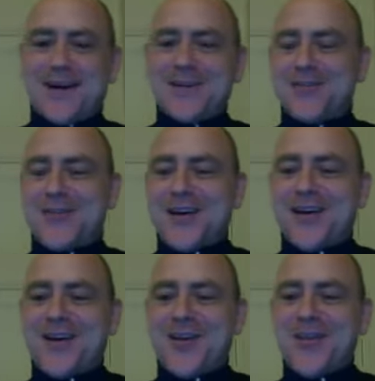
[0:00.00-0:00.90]

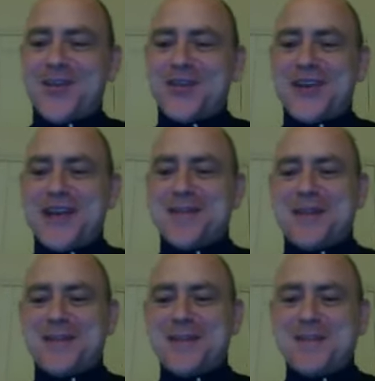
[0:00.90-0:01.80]
Toraya, although your name
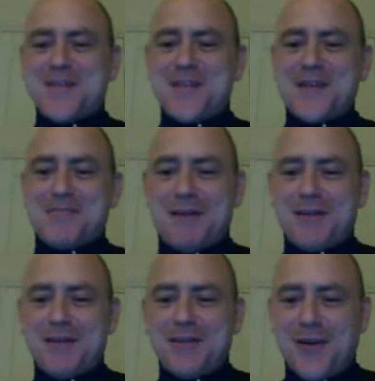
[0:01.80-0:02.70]
made me think probably
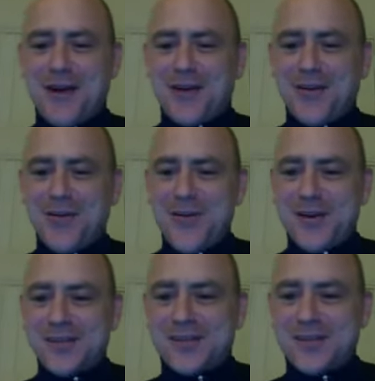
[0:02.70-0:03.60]
Morocco. Who
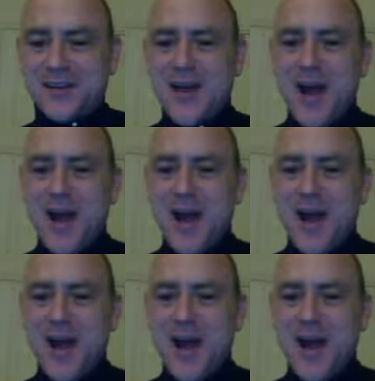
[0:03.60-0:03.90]
else is here?